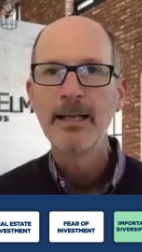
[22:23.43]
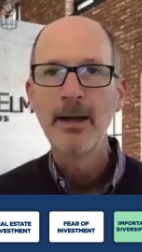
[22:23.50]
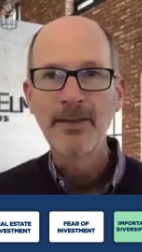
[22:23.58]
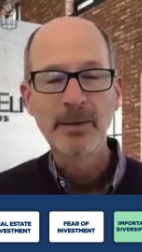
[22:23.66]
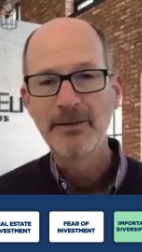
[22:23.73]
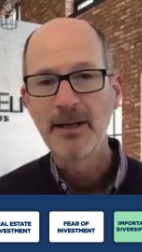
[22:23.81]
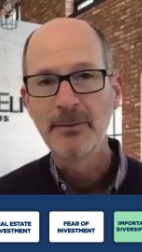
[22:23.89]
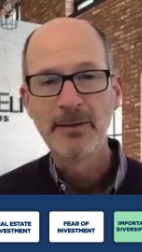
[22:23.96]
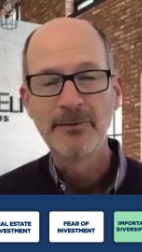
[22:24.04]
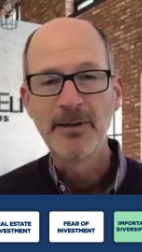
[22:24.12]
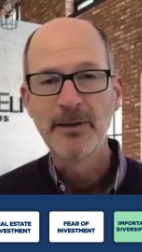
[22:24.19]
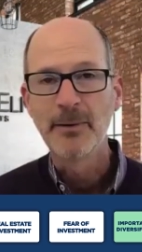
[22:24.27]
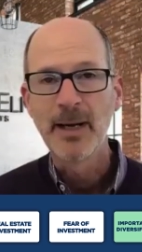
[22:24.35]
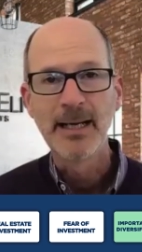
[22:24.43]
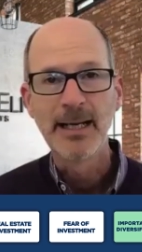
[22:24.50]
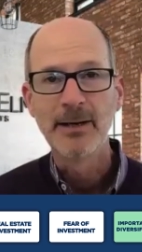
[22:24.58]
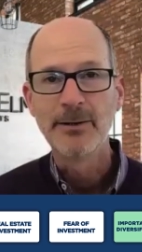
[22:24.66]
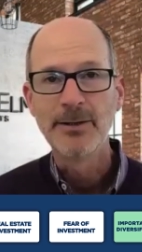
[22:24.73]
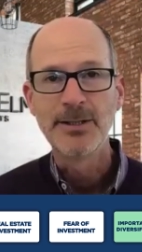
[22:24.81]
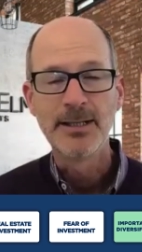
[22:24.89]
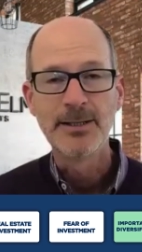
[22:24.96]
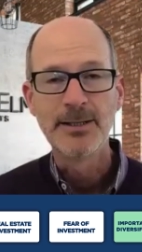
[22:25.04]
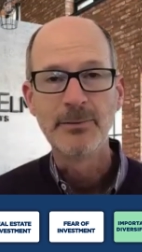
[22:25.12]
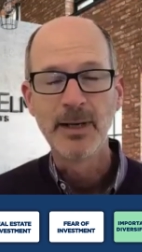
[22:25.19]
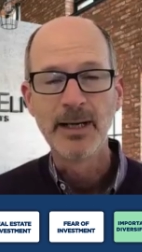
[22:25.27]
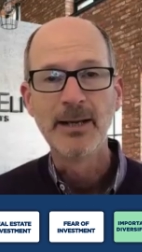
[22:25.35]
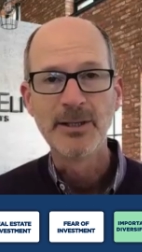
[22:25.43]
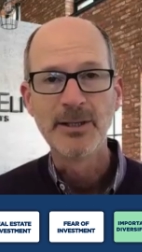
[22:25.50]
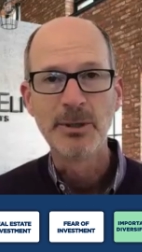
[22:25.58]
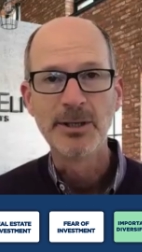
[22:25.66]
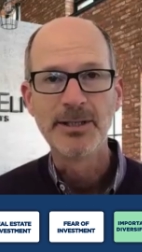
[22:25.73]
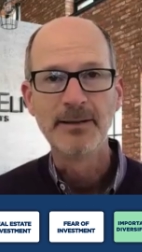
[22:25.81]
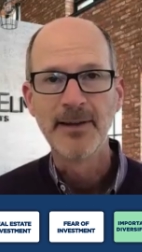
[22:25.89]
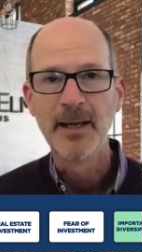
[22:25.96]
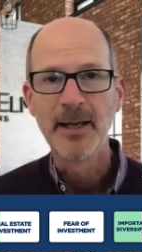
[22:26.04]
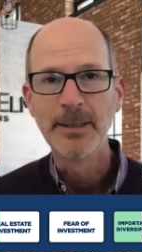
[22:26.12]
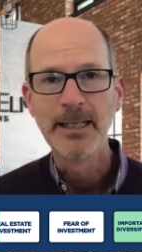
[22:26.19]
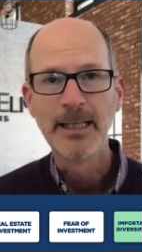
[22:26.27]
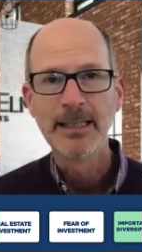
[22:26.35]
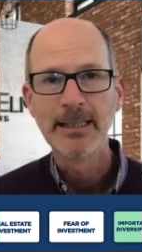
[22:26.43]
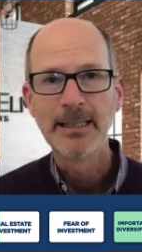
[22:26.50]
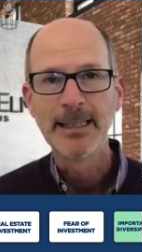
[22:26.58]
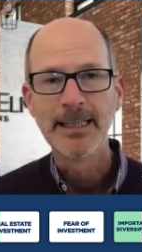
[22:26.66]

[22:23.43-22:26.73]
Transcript: yeah, I think my favorite my favorite right now is, is right now is multifamily.